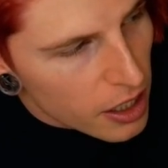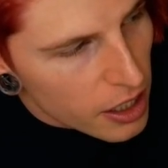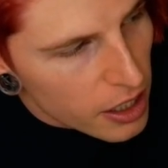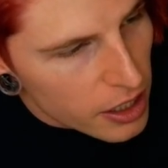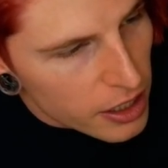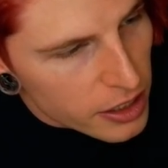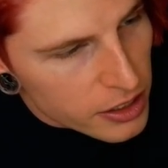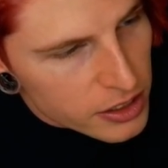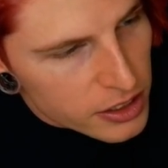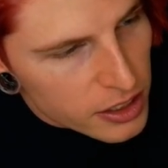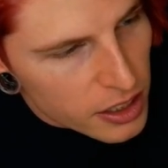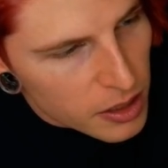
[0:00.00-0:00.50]

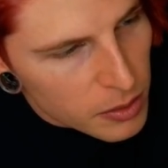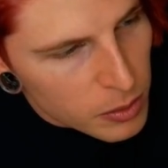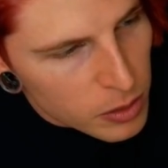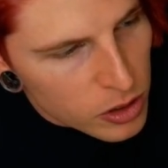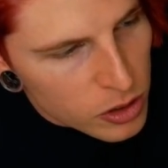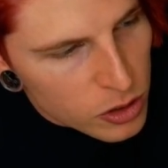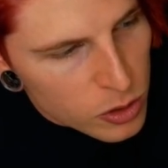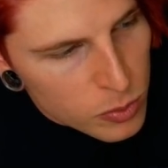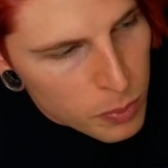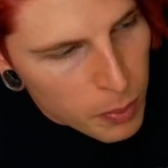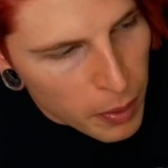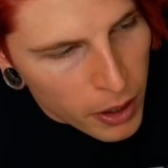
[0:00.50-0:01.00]
I'm
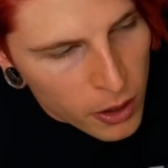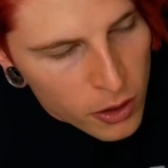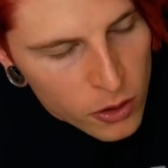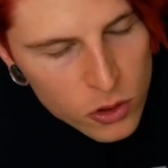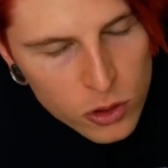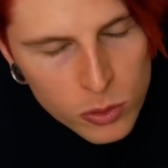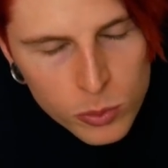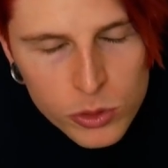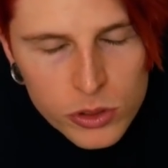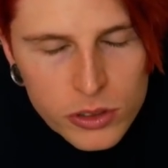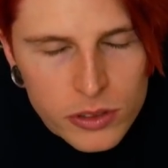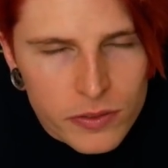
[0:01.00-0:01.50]
going to do
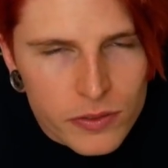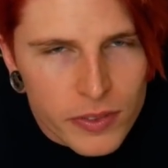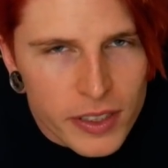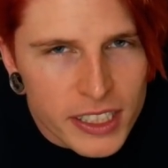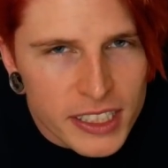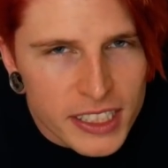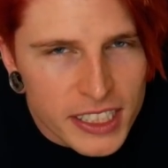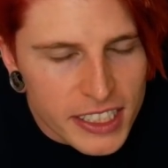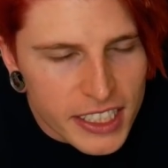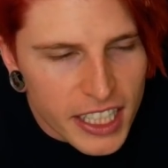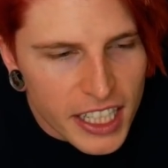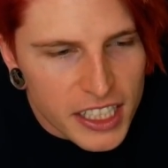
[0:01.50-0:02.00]
paranormal
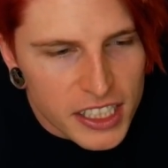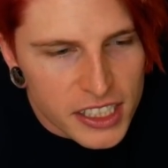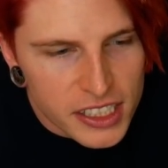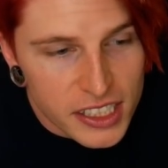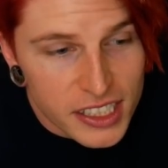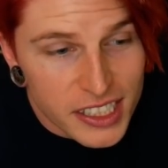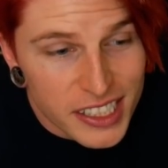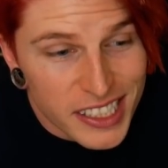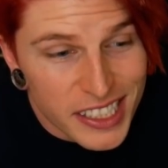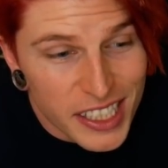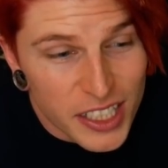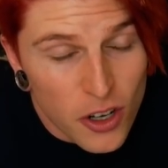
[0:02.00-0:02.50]

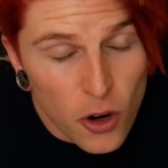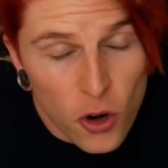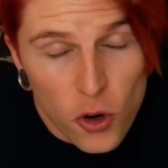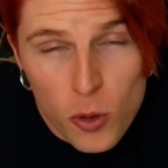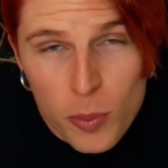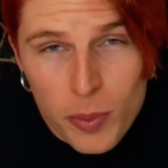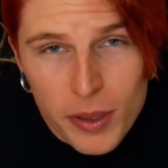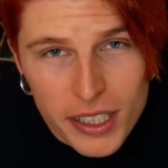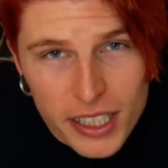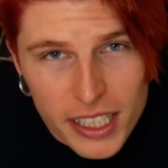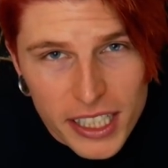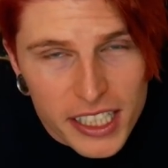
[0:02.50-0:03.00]
investigations and
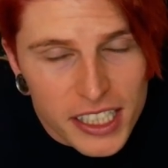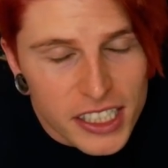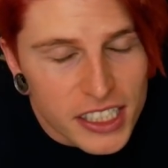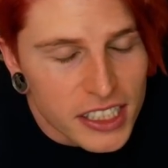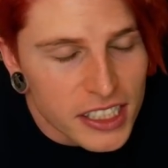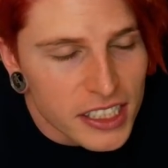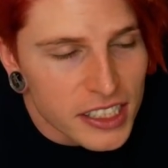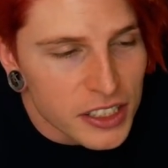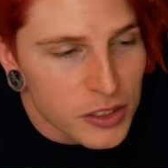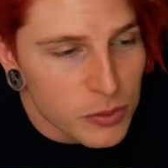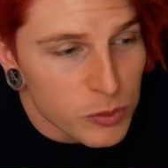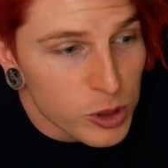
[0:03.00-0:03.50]
urban
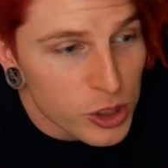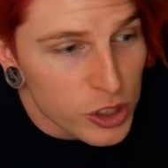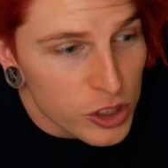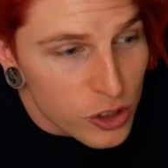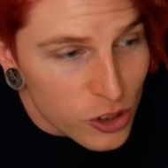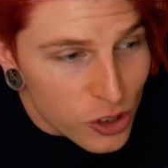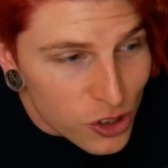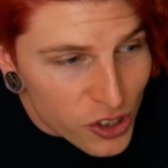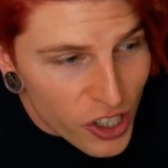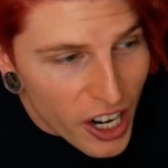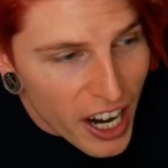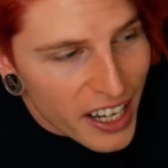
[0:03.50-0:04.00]
legends, and we're just
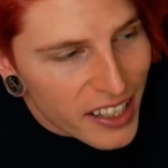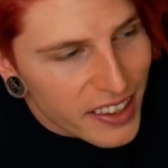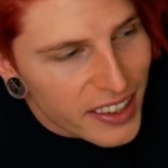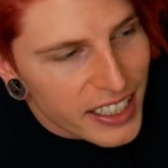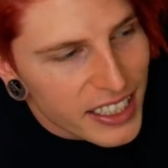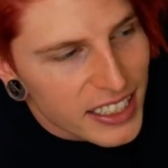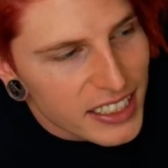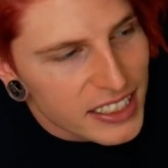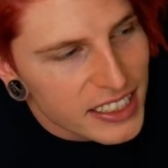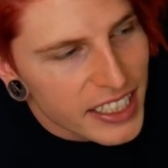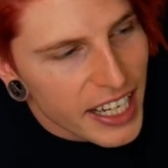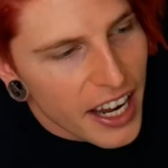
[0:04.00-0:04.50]
going to track
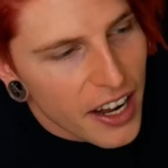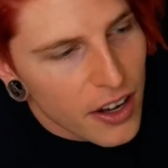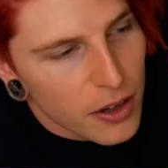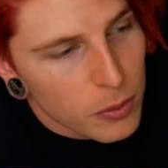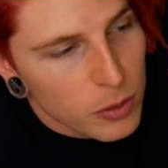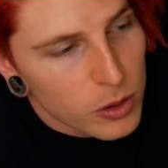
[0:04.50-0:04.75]
things down.